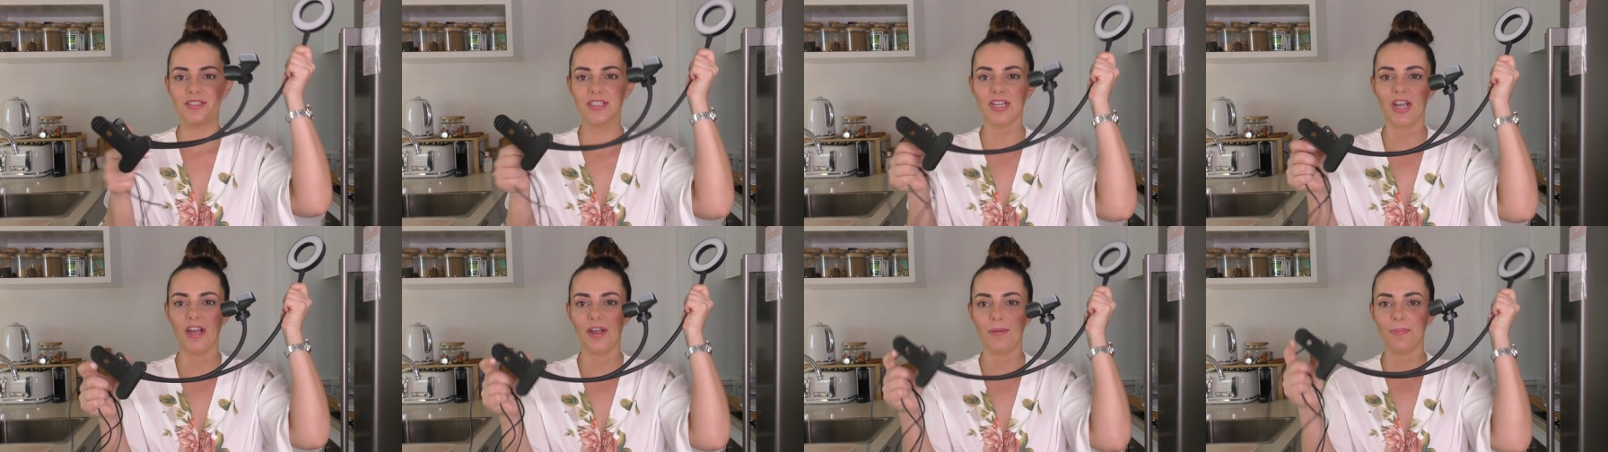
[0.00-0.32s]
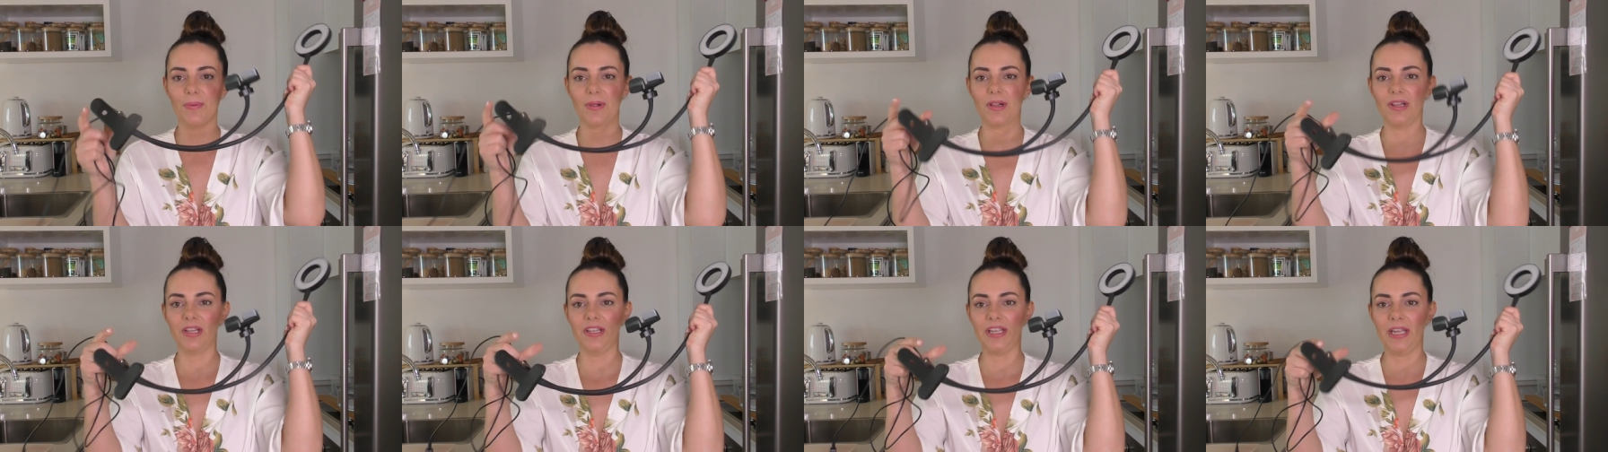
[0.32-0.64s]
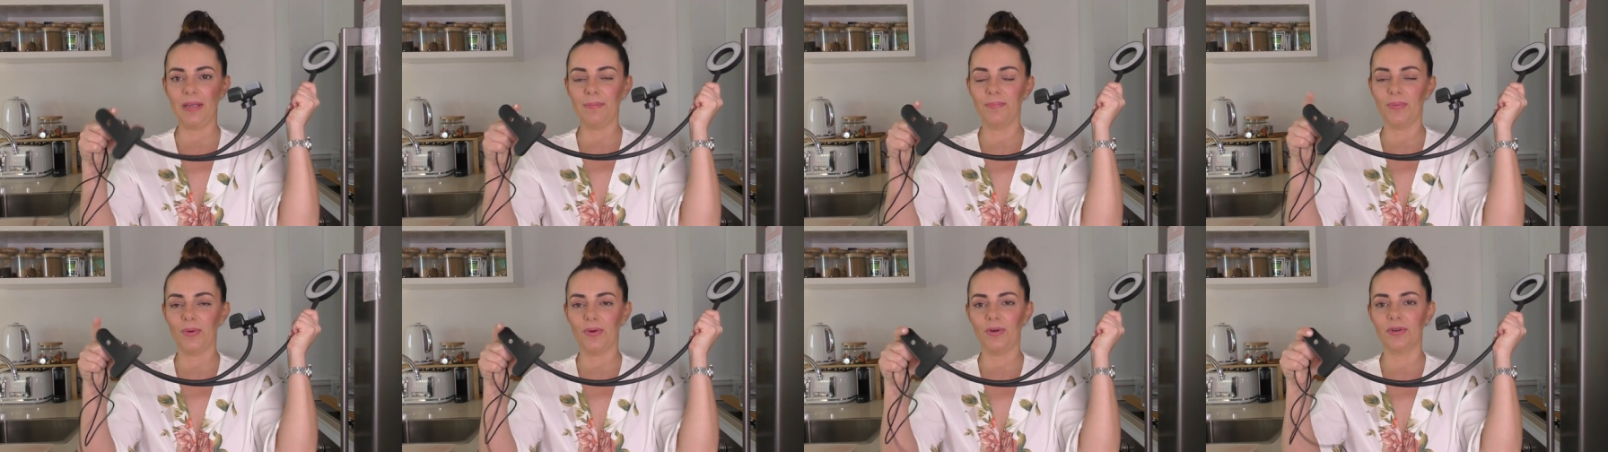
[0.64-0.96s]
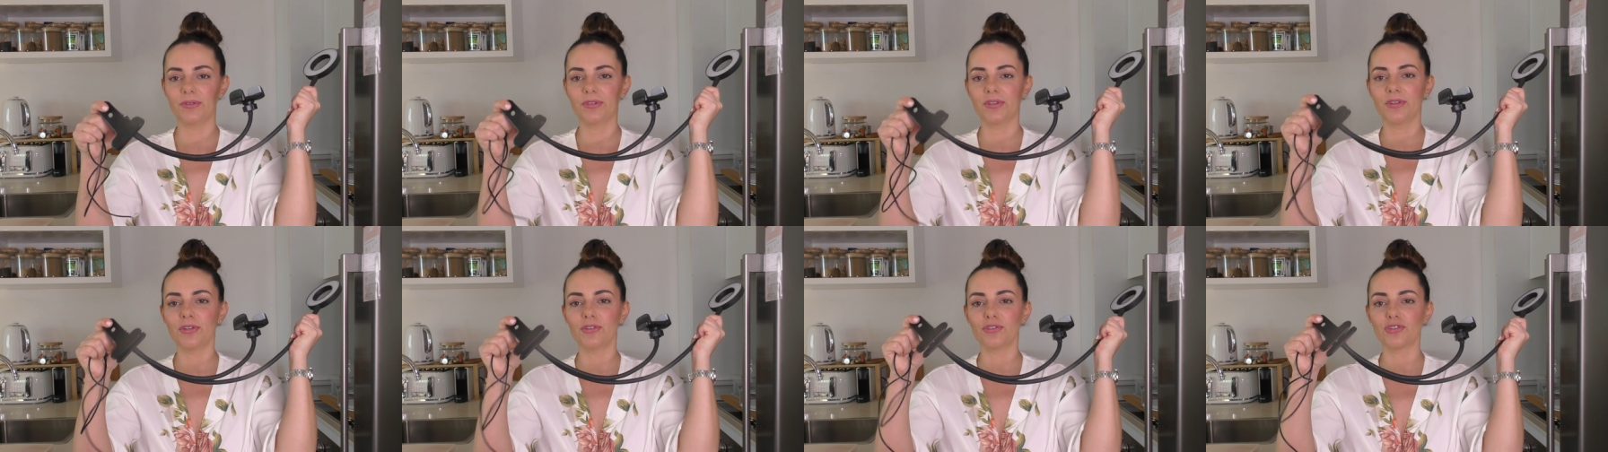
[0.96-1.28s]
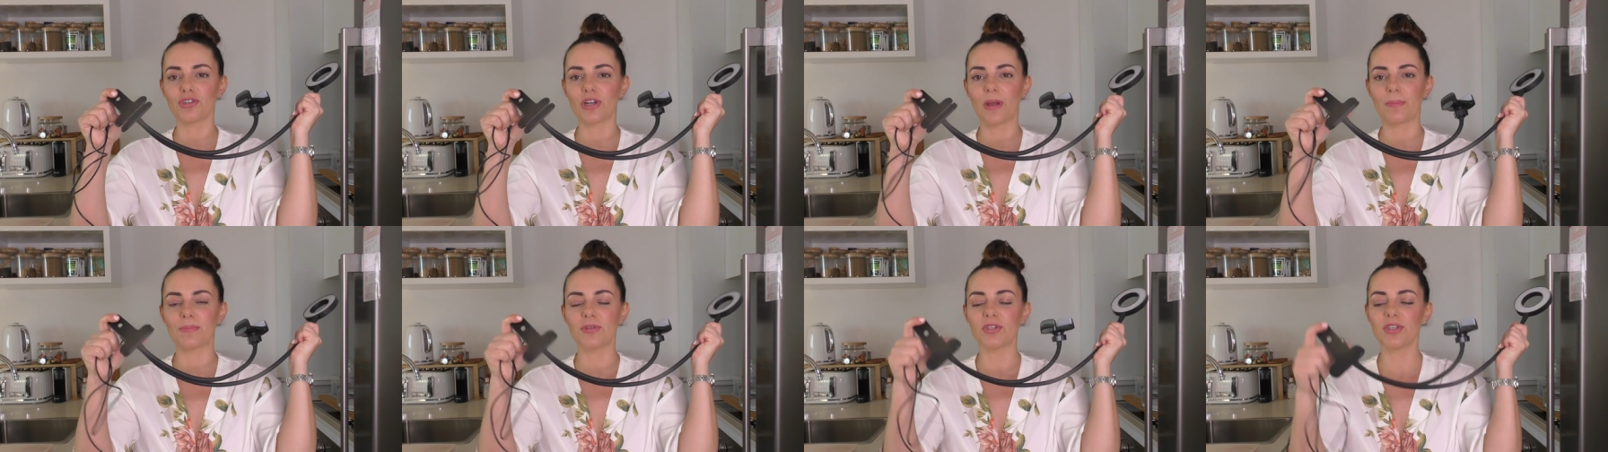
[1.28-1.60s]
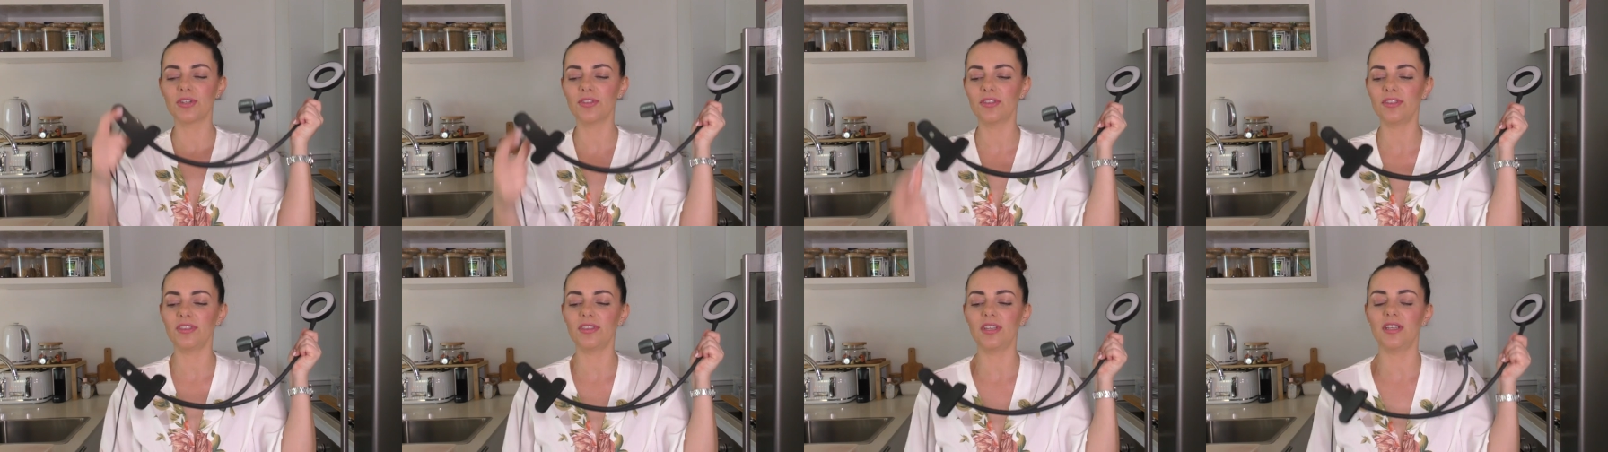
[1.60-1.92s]
type clamp on
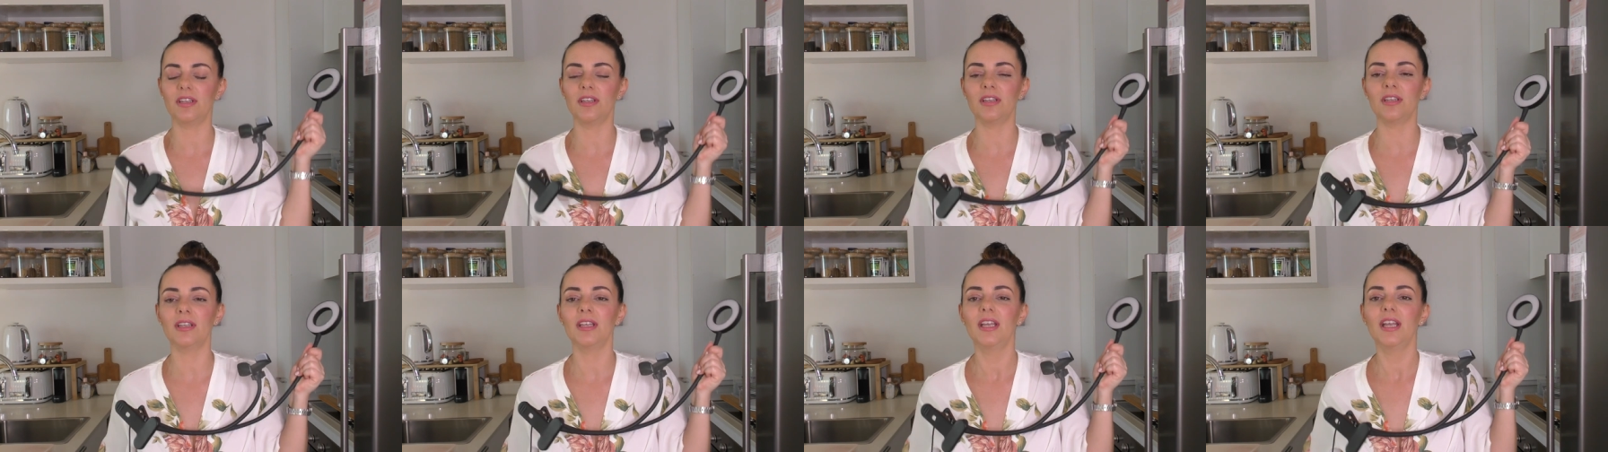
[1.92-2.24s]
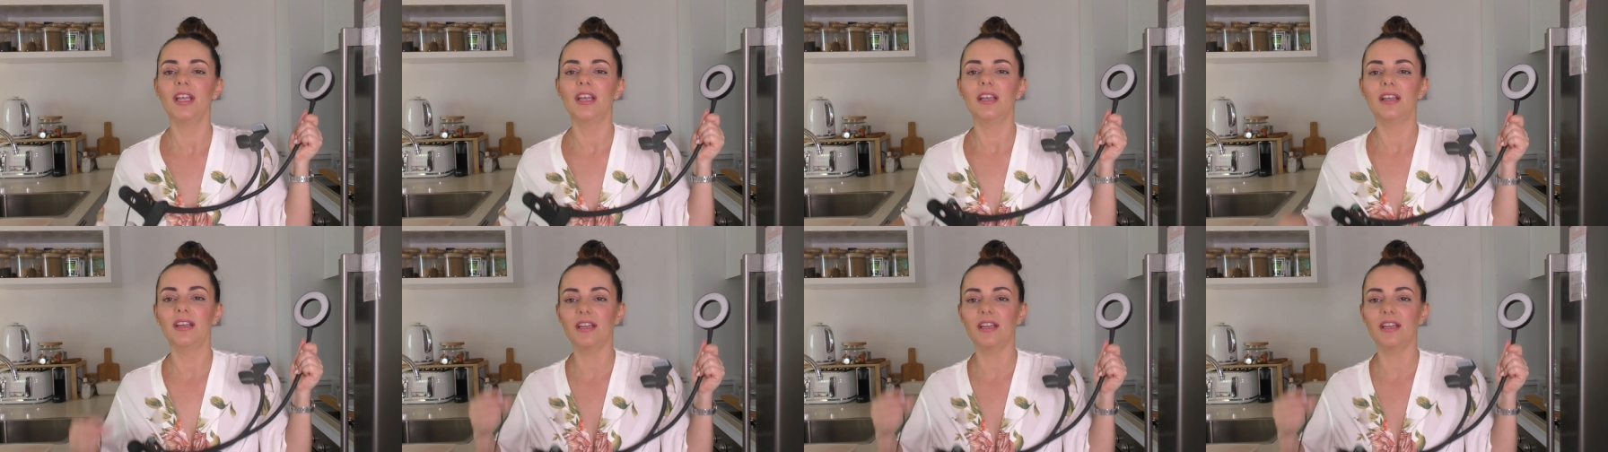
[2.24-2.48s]
contraption thing.